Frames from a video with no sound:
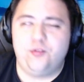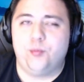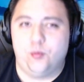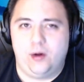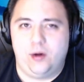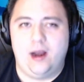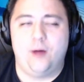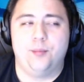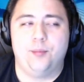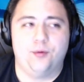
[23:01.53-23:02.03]

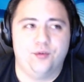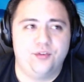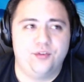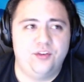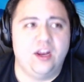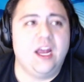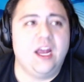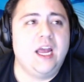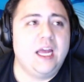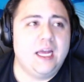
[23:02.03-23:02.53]
morale
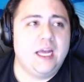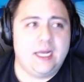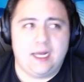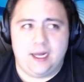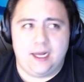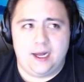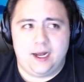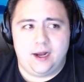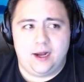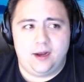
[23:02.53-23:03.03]
boost,
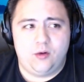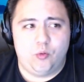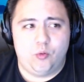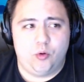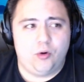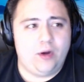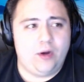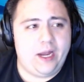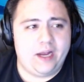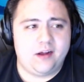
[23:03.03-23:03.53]
uh,
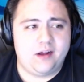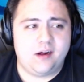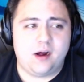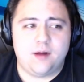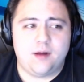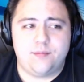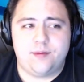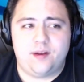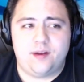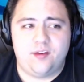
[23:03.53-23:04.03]
or a
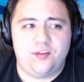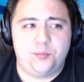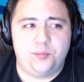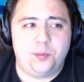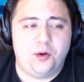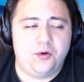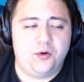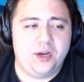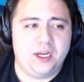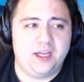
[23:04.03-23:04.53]
confidence
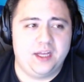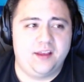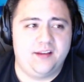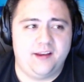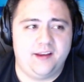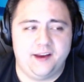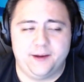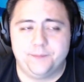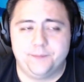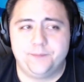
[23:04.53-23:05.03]
building
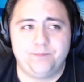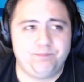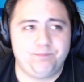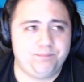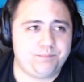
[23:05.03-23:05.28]
thing,